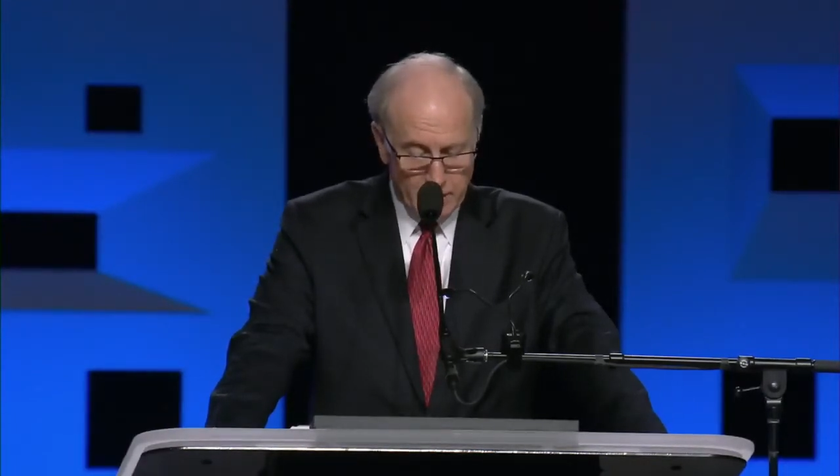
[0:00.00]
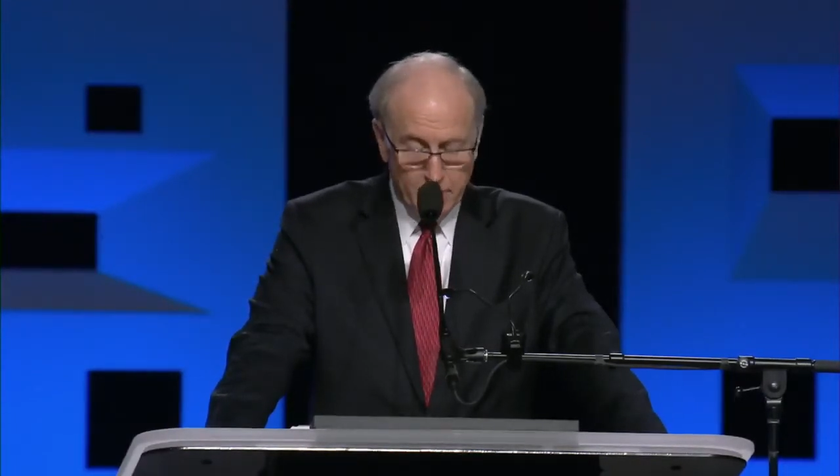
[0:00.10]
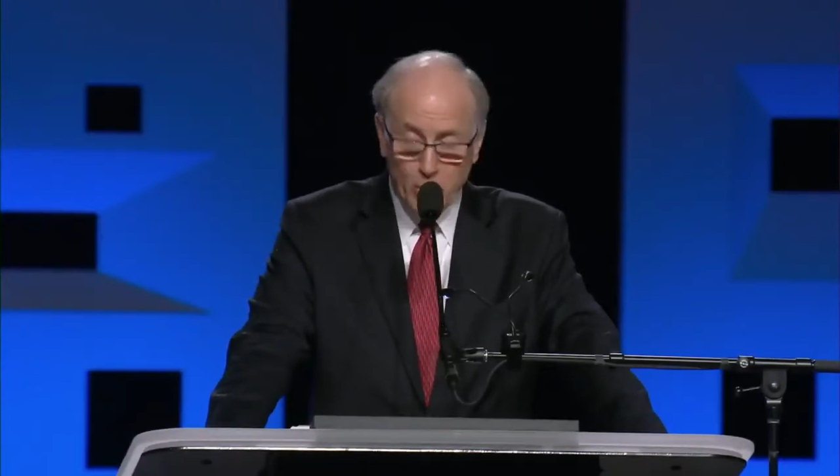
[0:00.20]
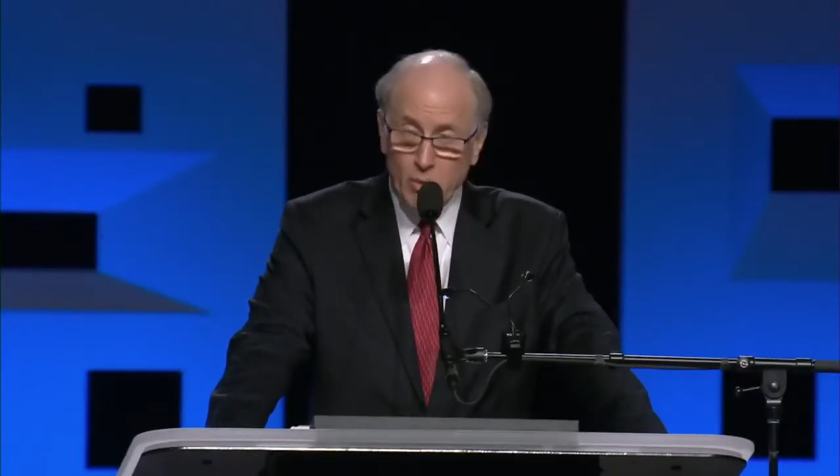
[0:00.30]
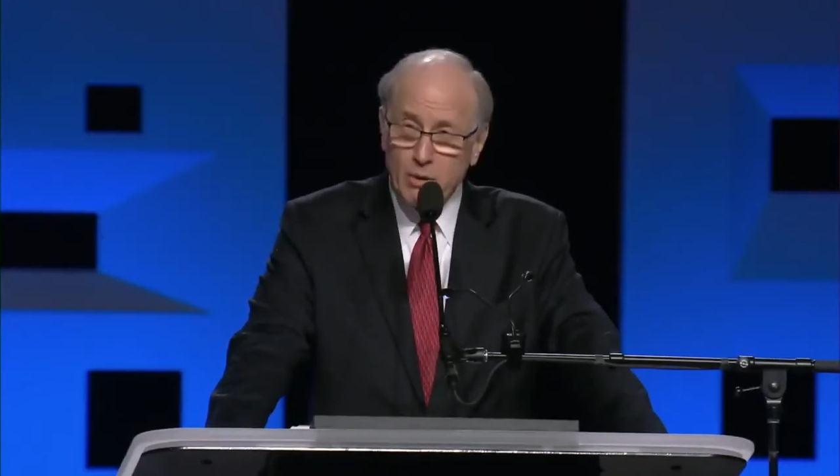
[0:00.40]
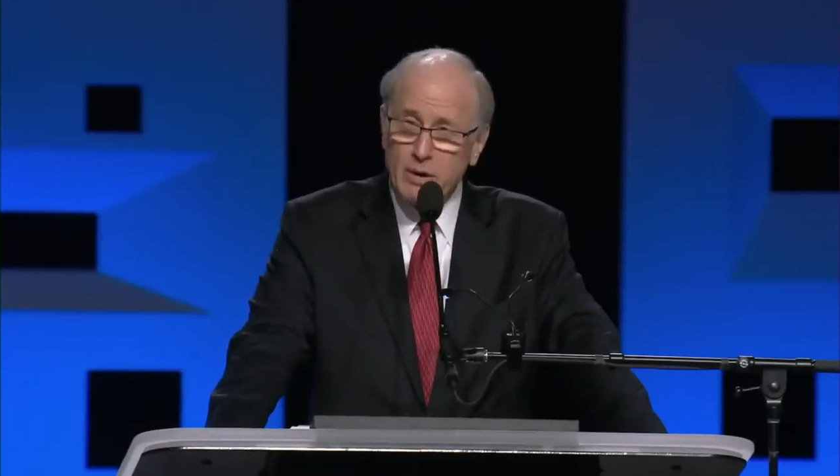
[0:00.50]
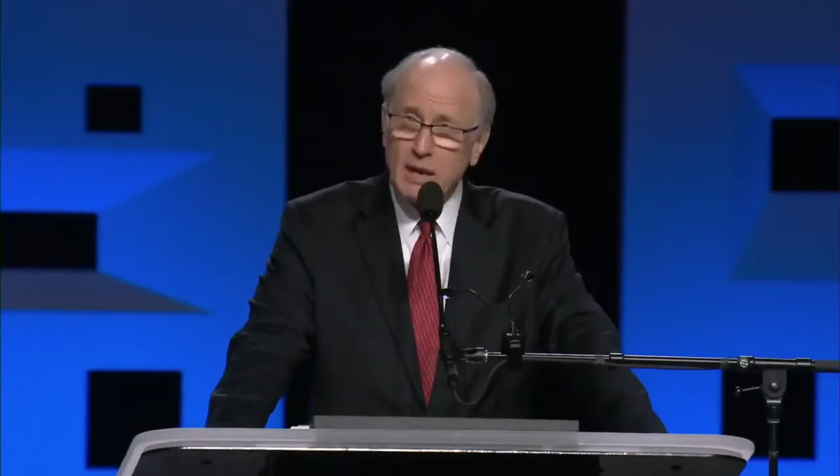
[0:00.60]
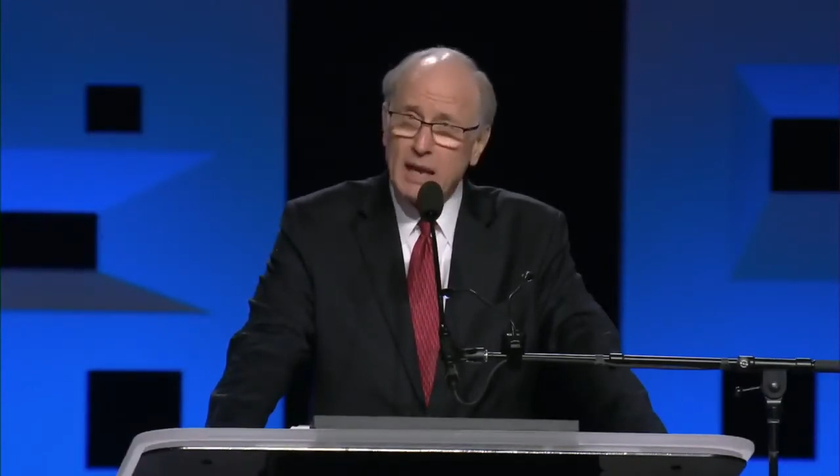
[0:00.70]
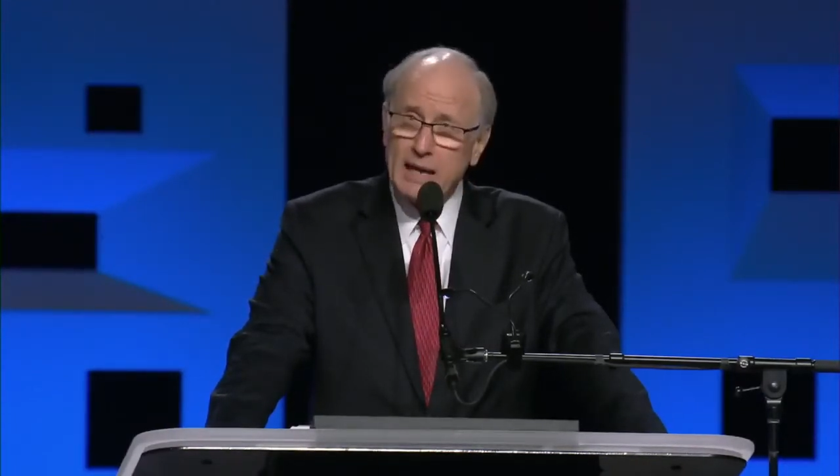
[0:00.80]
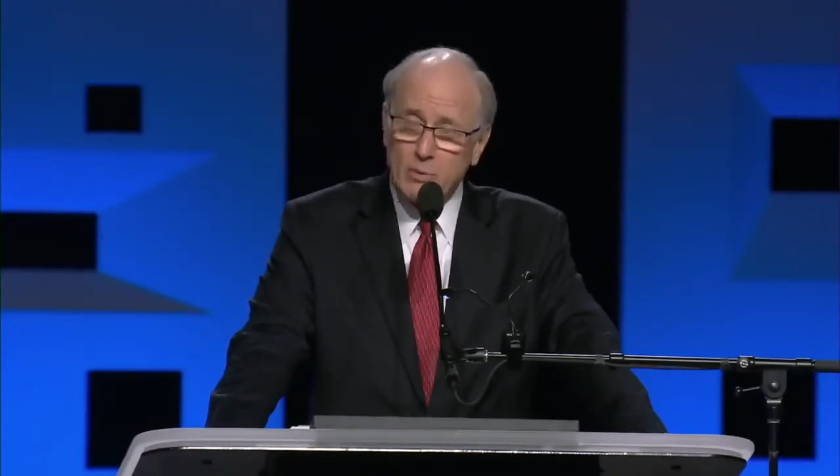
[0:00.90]
a board
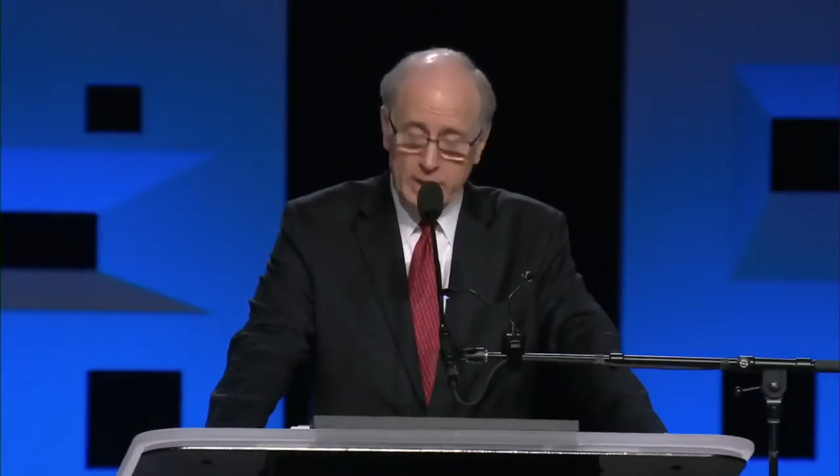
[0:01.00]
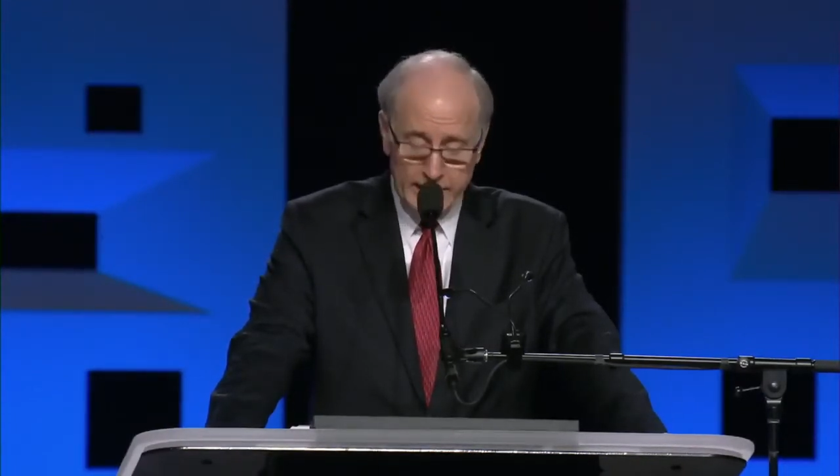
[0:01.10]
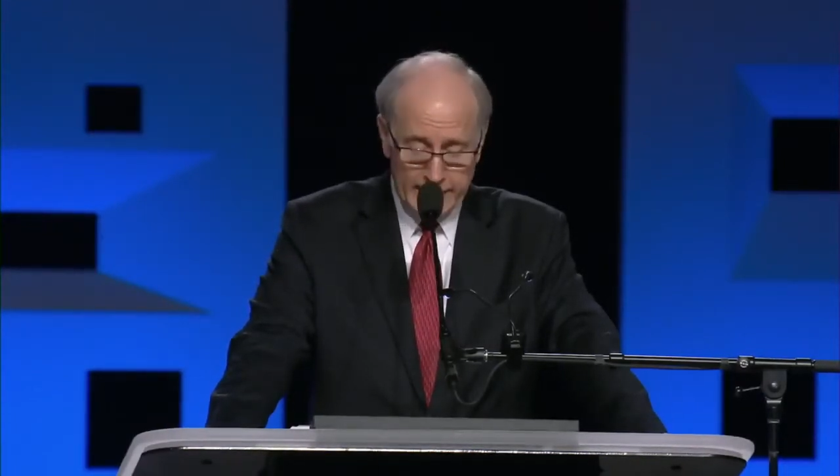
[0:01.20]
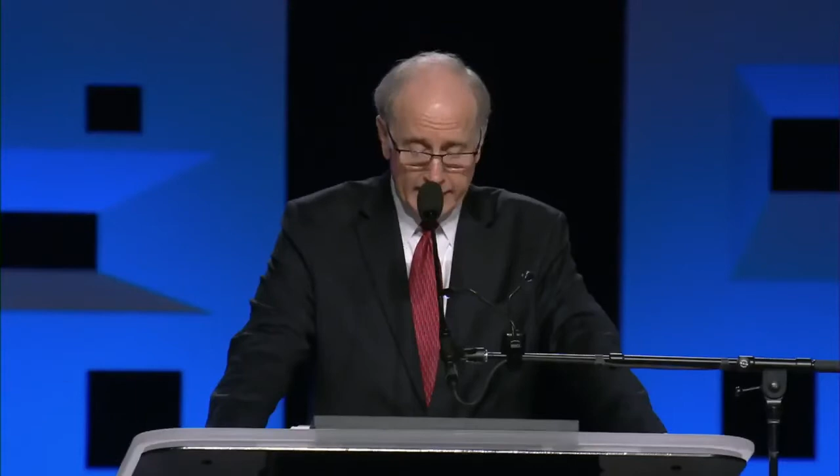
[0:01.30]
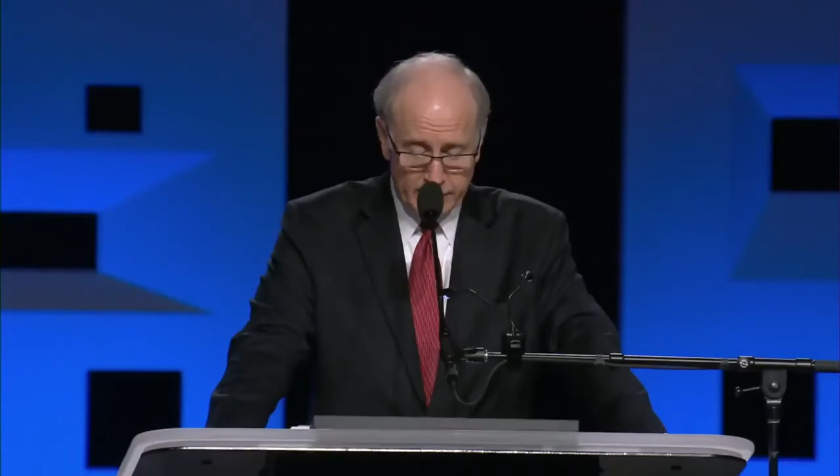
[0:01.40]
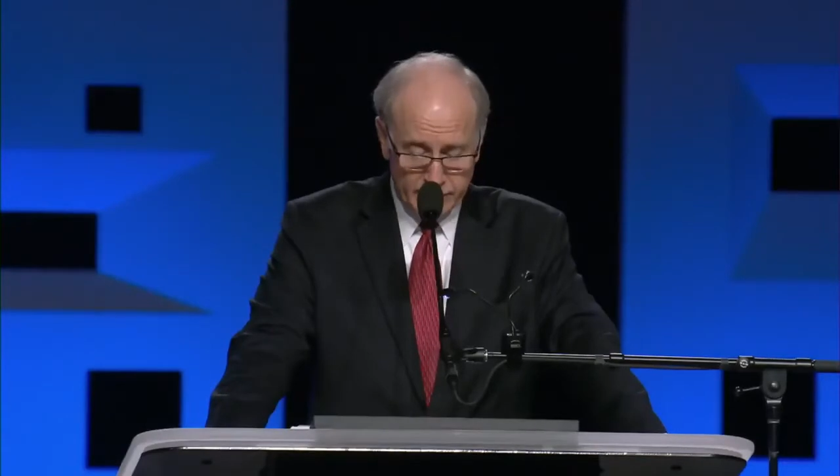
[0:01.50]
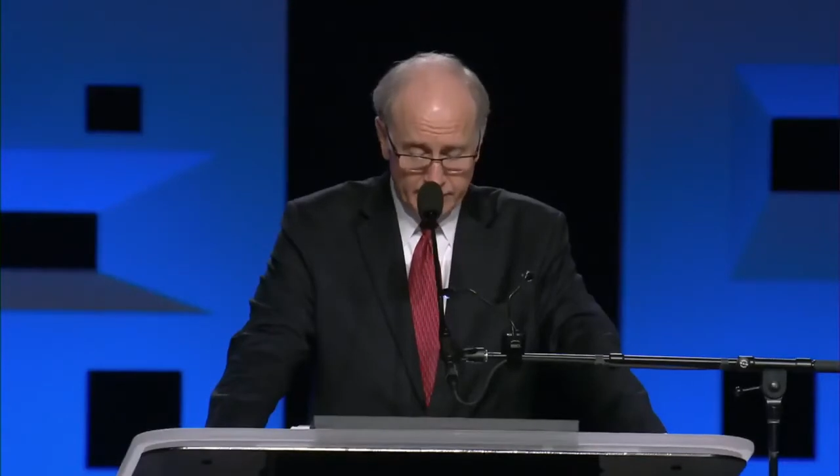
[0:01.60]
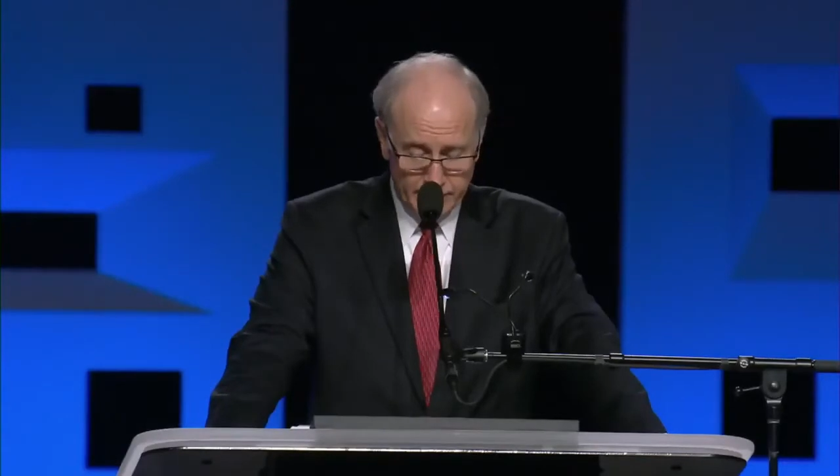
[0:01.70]
like we have.